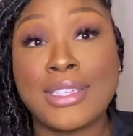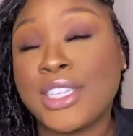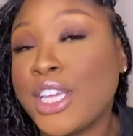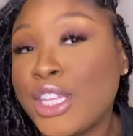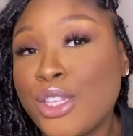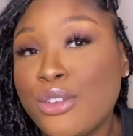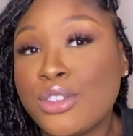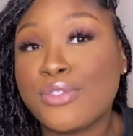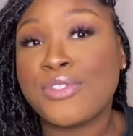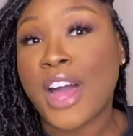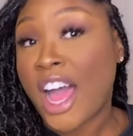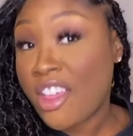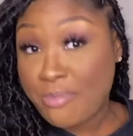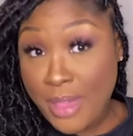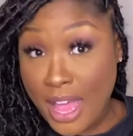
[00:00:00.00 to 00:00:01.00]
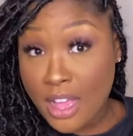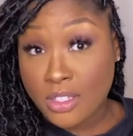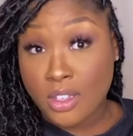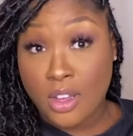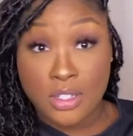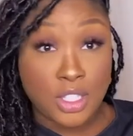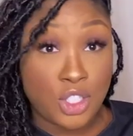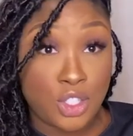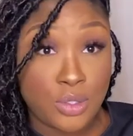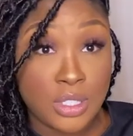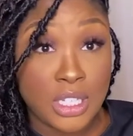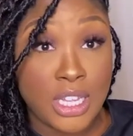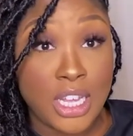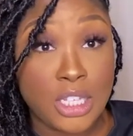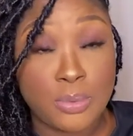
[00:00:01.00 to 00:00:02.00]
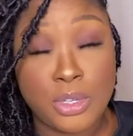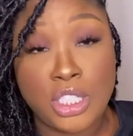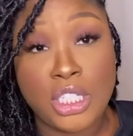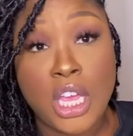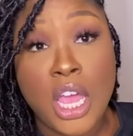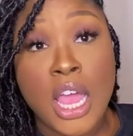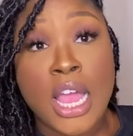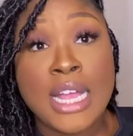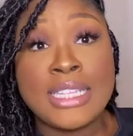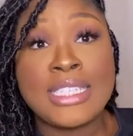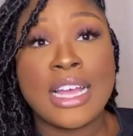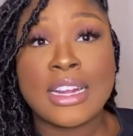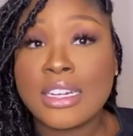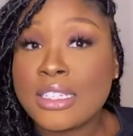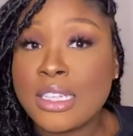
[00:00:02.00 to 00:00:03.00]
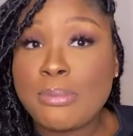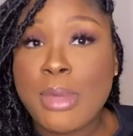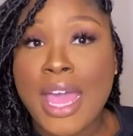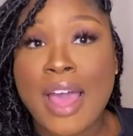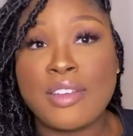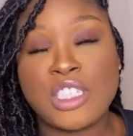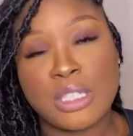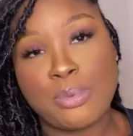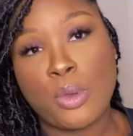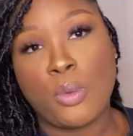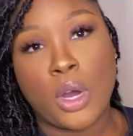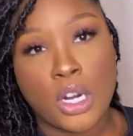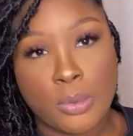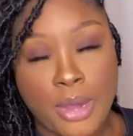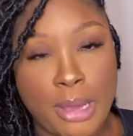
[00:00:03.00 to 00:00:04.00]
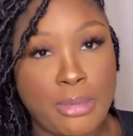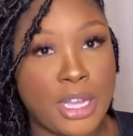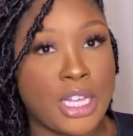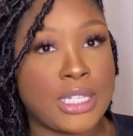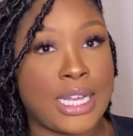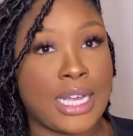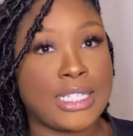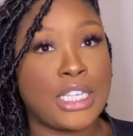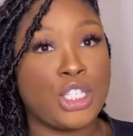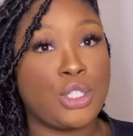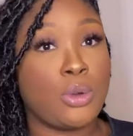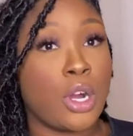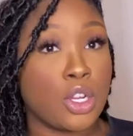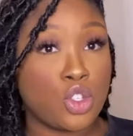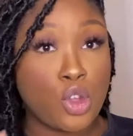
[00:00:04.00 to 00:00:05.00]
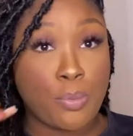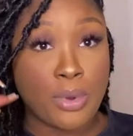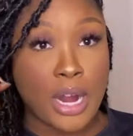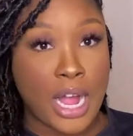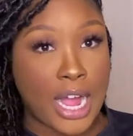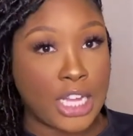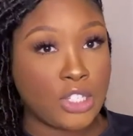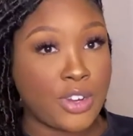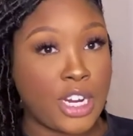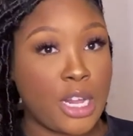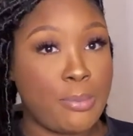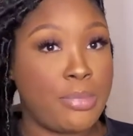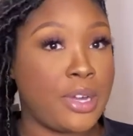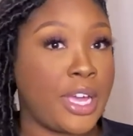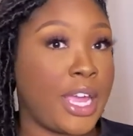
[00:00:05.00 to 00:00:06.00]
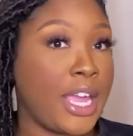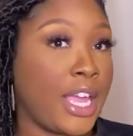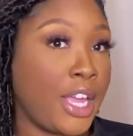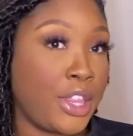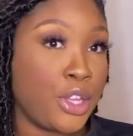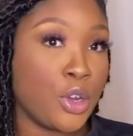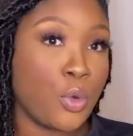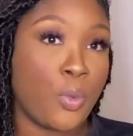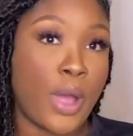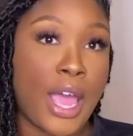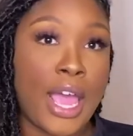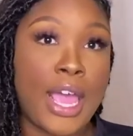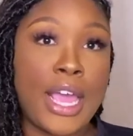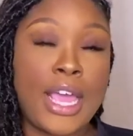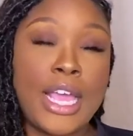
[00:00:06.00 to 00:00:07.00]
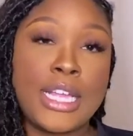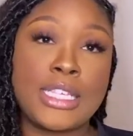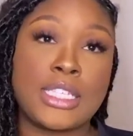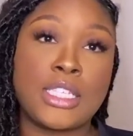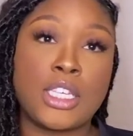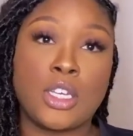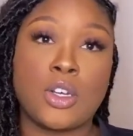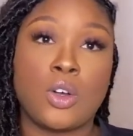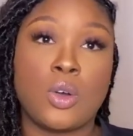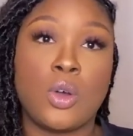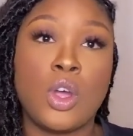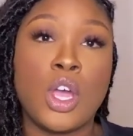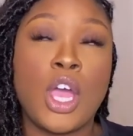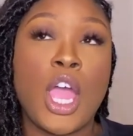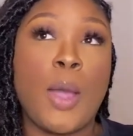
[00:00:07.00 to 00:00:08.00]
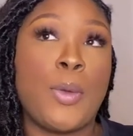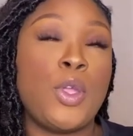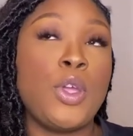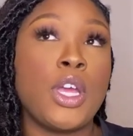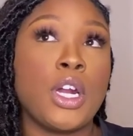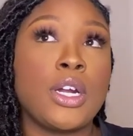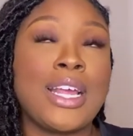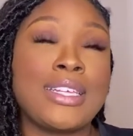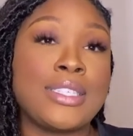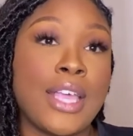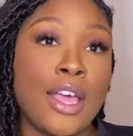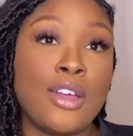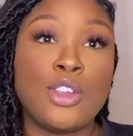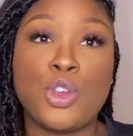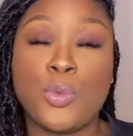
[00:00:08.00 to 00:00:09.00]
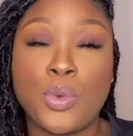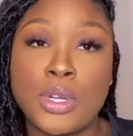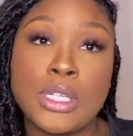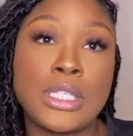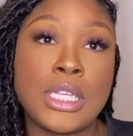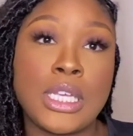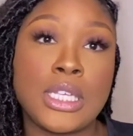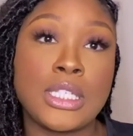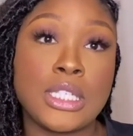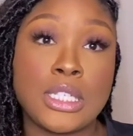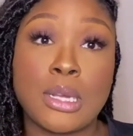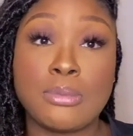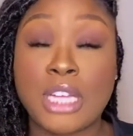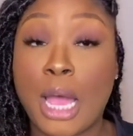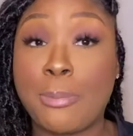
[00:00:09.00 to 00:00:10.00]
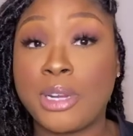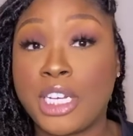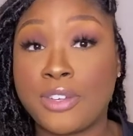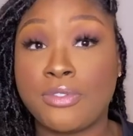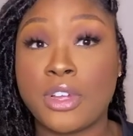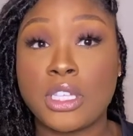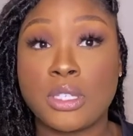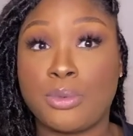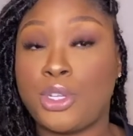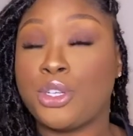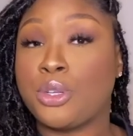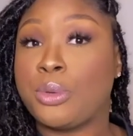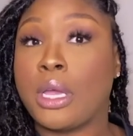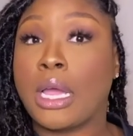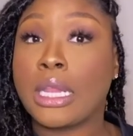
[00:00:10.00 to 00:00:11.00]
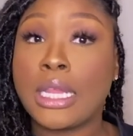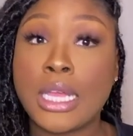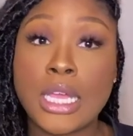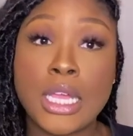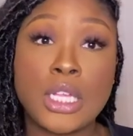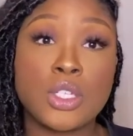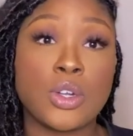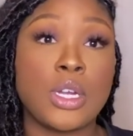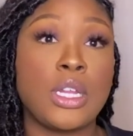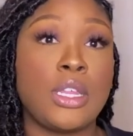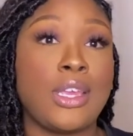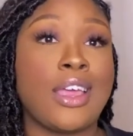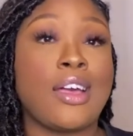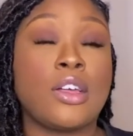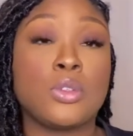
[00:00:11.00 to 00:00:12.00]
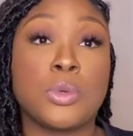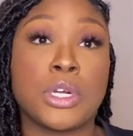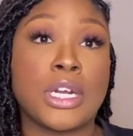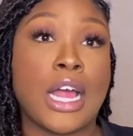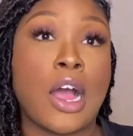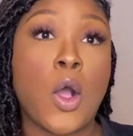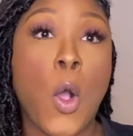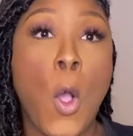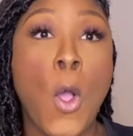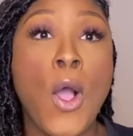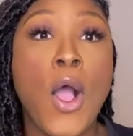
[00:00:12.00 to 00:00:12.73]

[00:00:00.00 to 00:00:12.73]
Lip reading: did lose 5 pounds on this juice cleanse, which technically may have just been water weight because, like I said, you are super hydrated. But either way, it's still, when you get on that scale, you want to see some type of difference when you're doing a cleanse or anything else, working out.